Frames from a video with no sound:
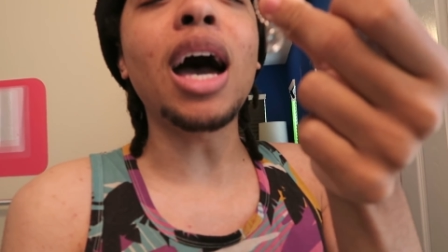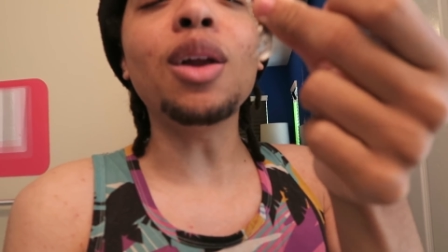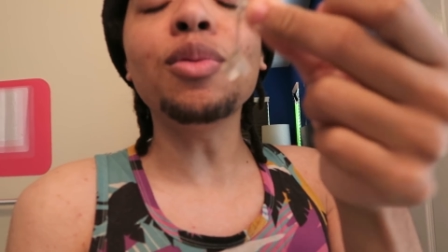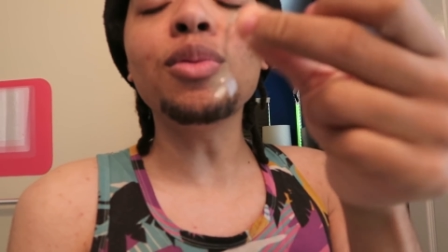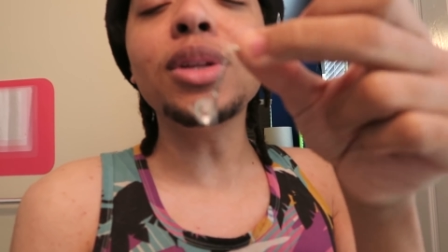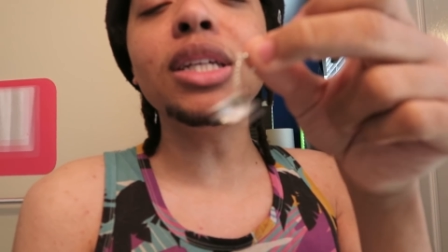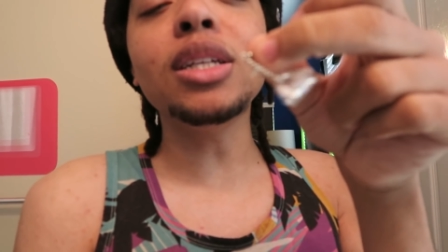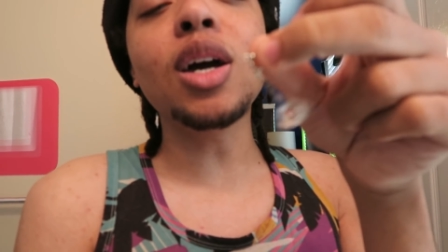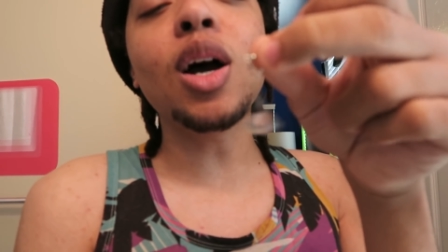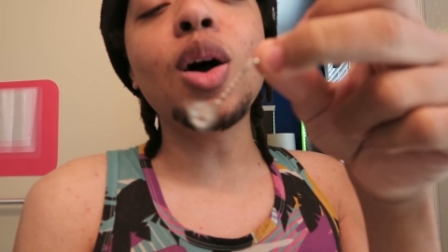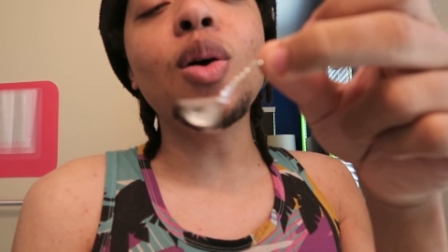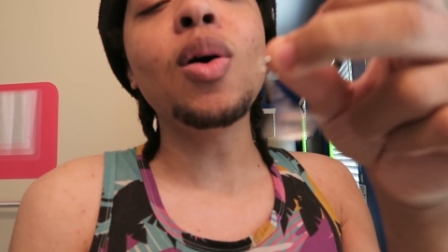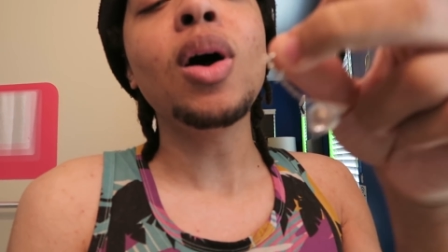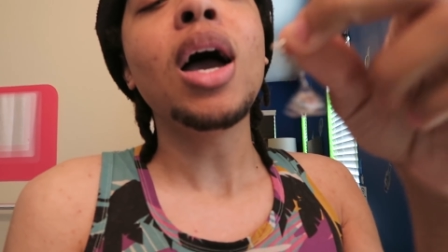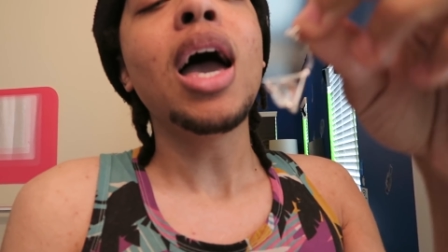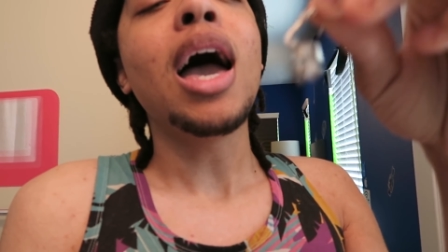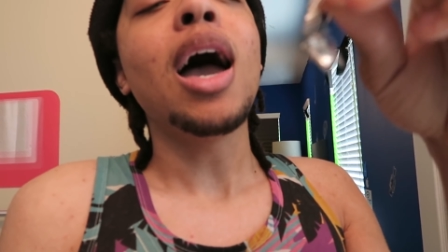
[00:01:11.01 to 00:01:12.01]
I don't really
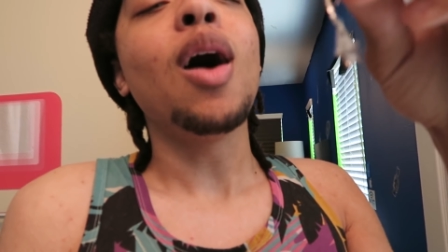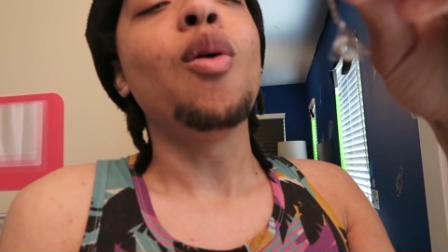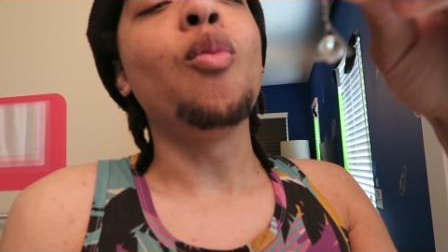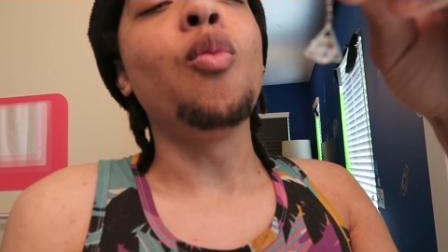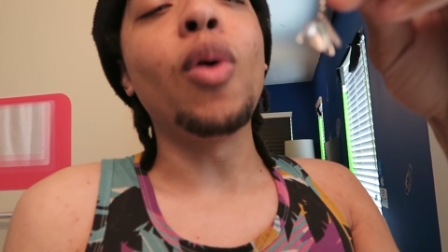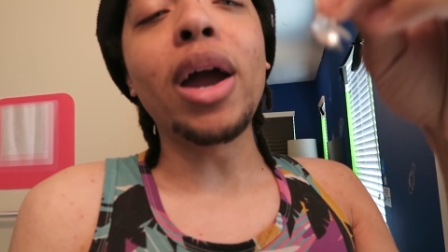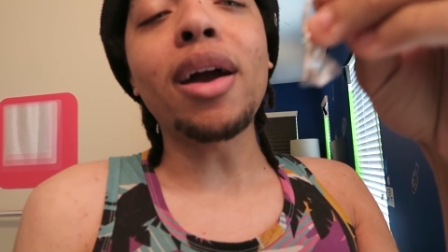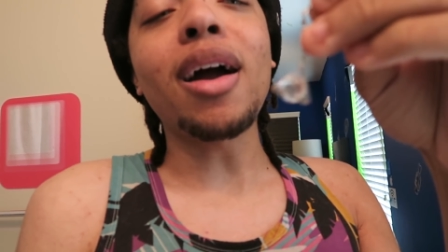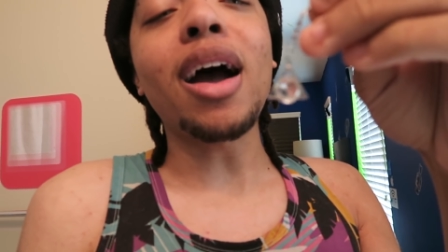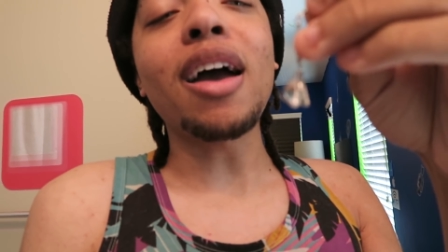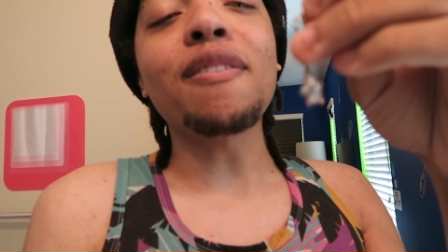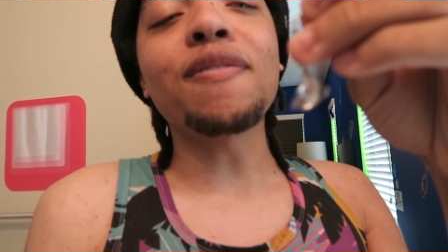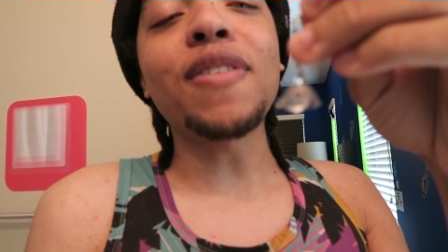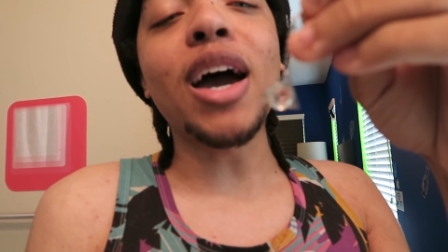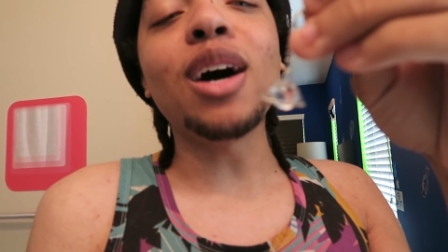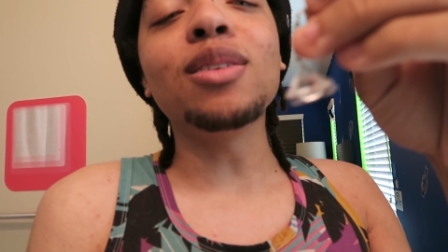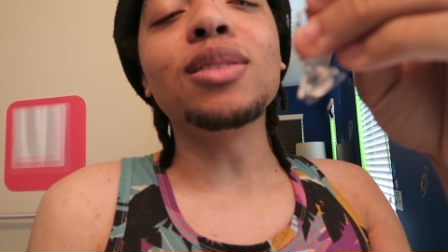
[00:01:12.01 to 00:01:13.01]
know where
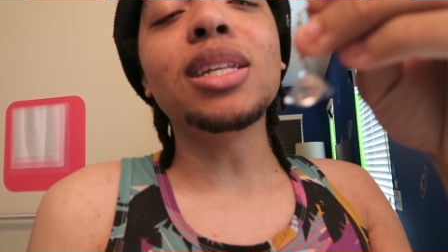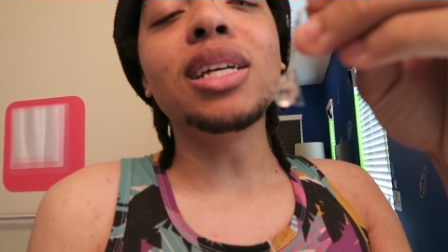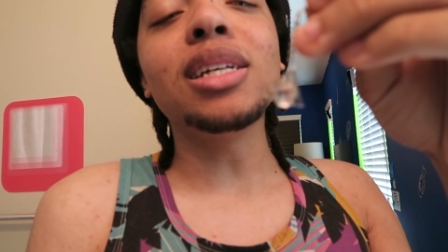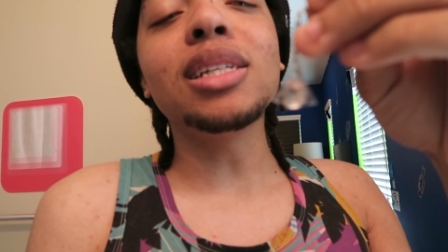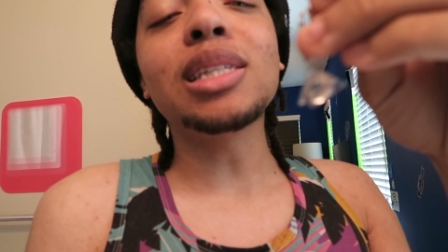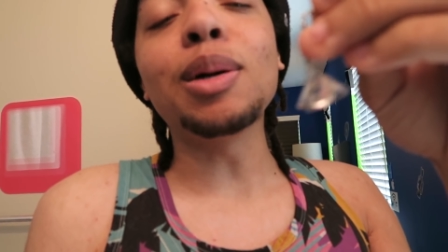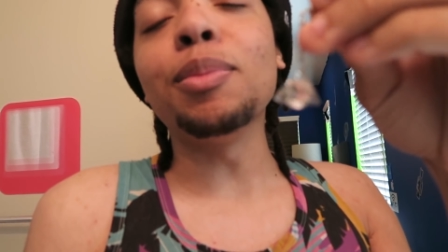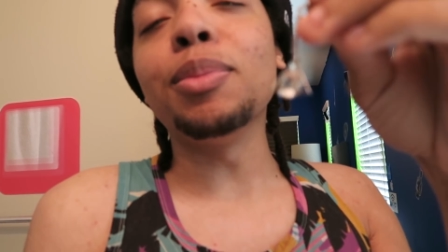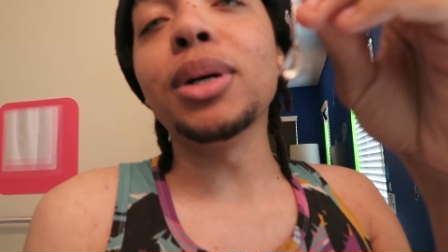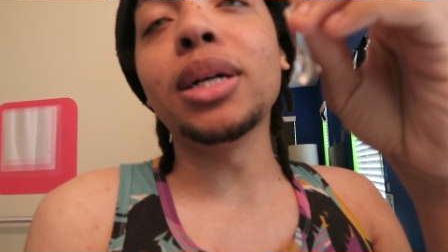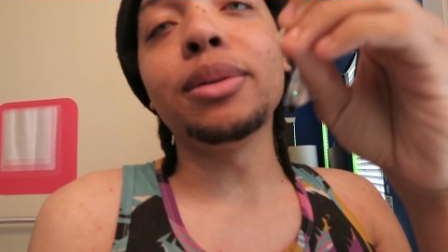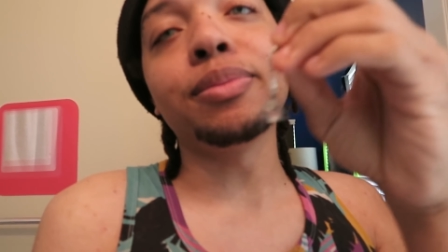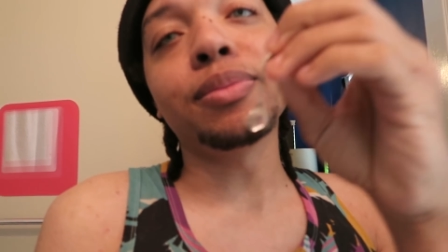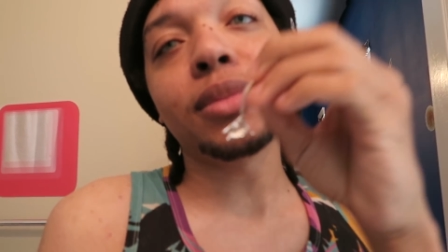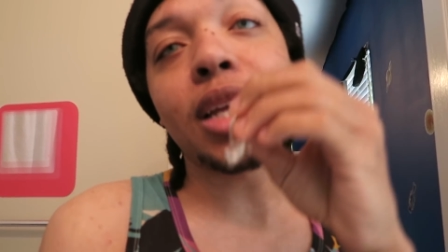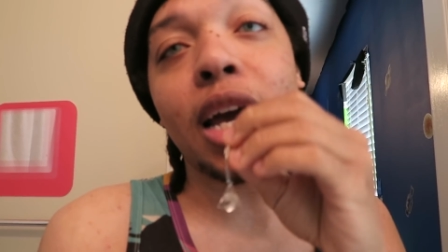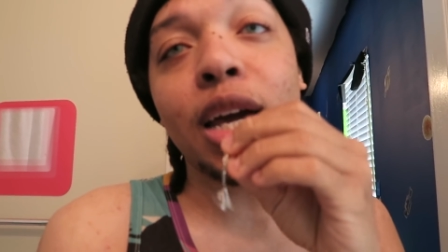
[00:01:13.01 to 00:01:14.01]
I found this,
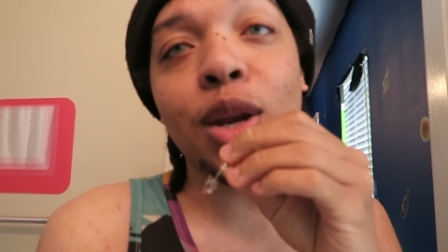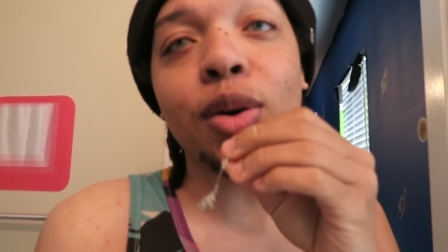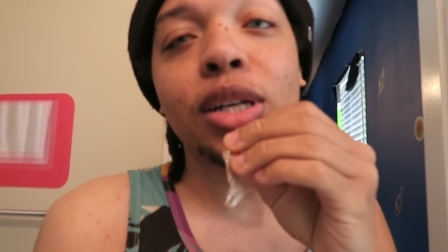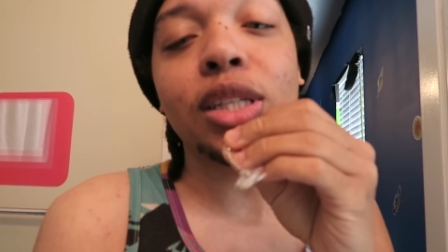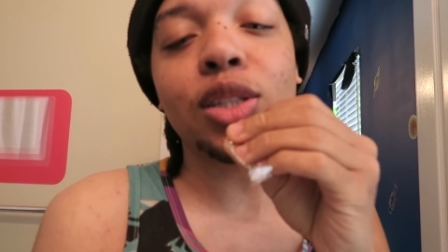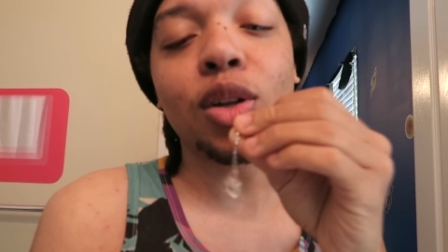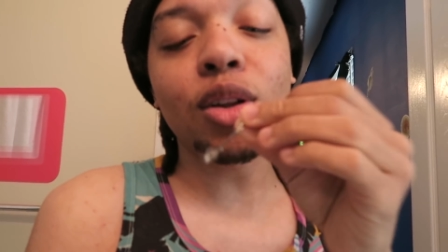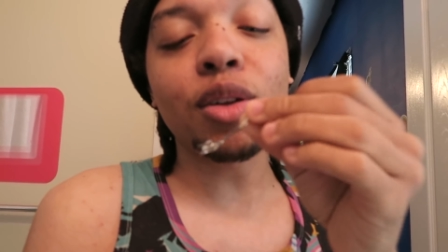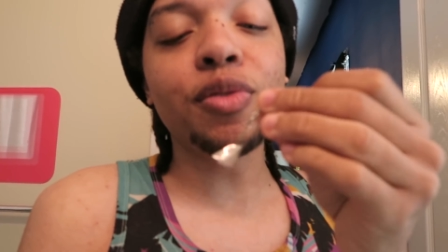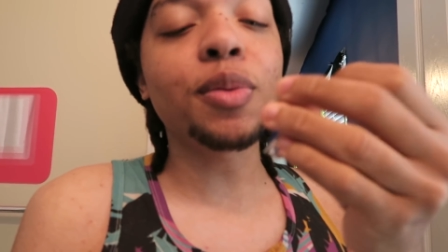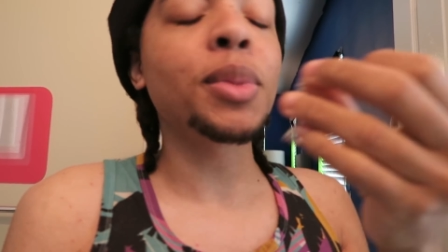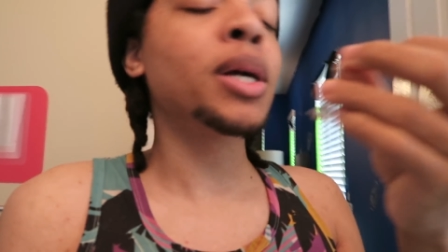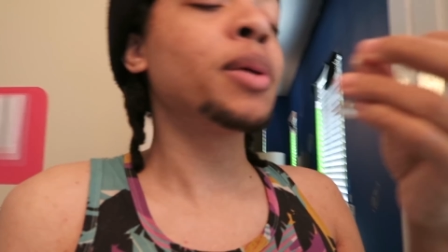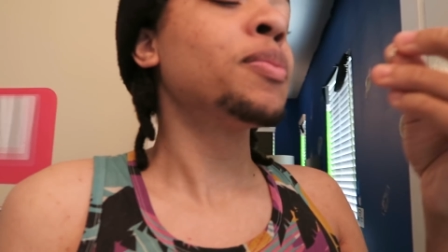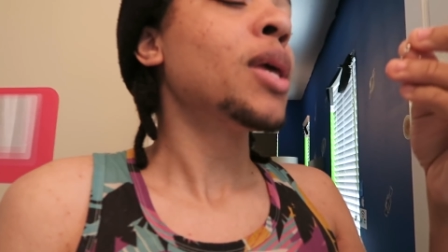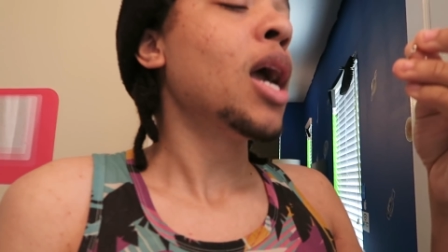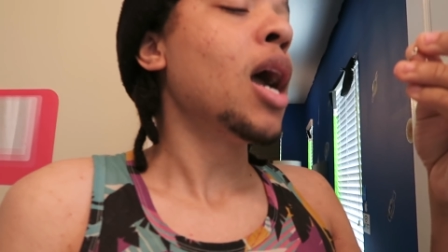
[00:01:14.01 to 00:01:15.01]
but I know I stole it from
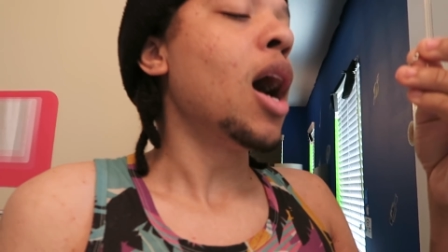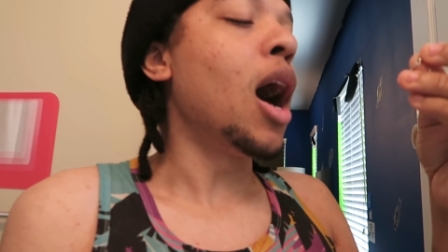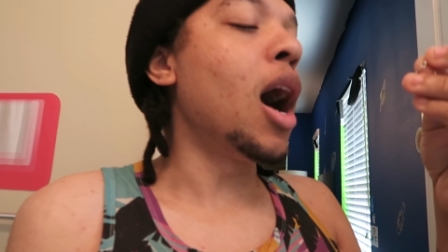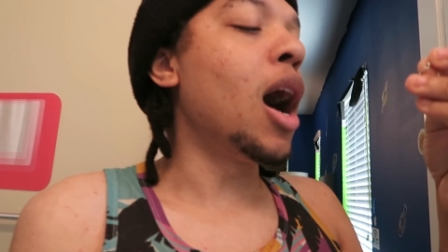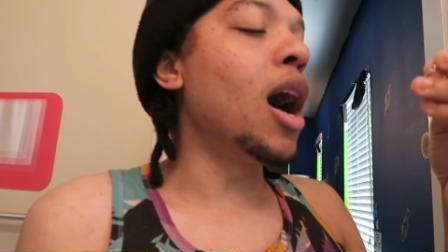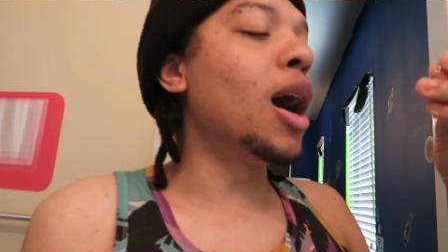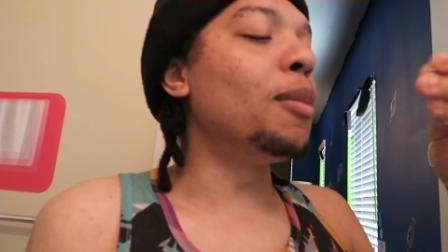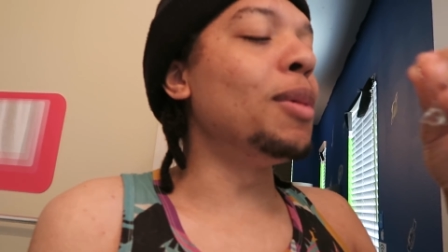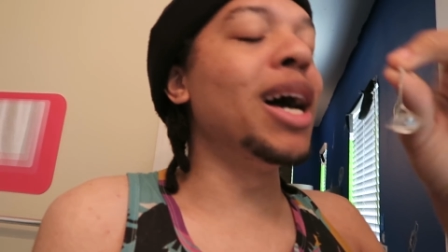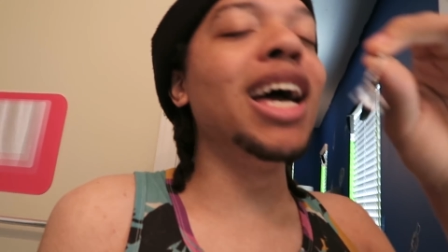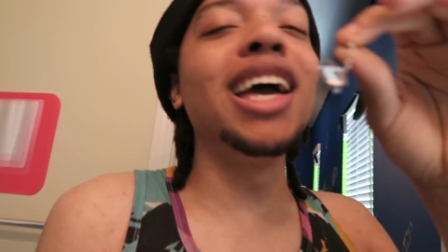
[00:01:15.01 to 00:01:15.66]
her. Um,